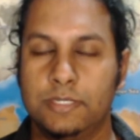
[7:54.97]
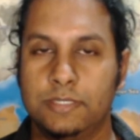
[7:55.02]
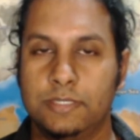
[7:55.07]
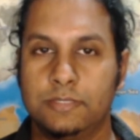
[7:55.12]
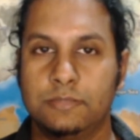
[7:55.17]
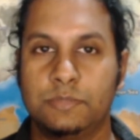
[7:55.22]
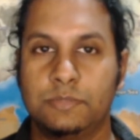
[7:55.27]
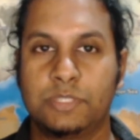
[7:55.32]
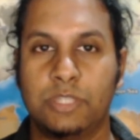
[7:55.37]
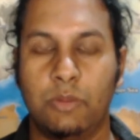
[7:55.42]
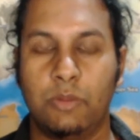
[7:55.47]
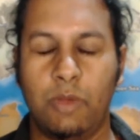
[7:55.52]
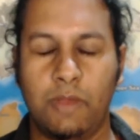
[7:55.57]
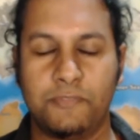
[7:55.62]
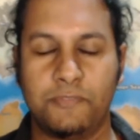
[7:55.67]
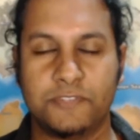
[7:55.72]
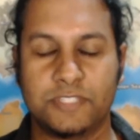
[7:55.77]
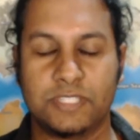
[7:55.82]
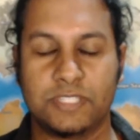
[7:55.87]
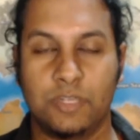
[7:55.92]
So
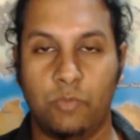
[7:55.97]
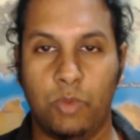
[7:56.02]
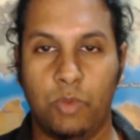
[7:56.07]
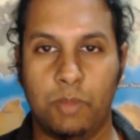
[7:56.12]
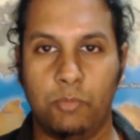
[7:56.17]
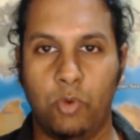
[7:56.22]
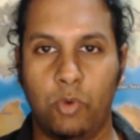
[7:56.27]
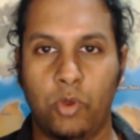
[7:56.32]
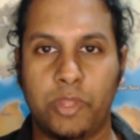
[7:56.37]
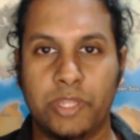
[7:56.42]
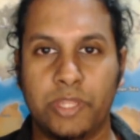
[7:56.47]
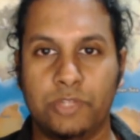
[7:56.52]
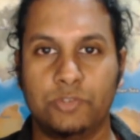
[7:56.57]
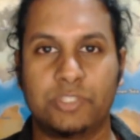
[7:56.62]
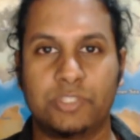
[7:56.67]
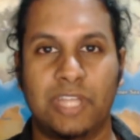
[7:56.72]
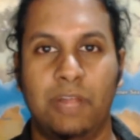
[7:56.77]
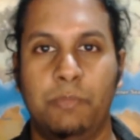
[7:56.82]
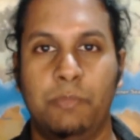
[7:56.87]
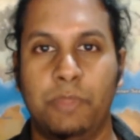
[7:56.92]
officer, what more can you
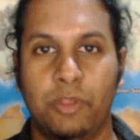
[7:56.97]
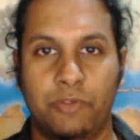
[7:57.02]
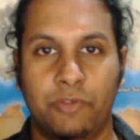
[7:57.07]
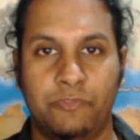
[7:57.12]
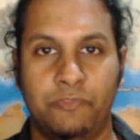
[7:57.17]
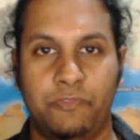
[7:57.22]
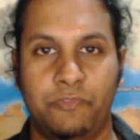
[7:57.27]
tell me of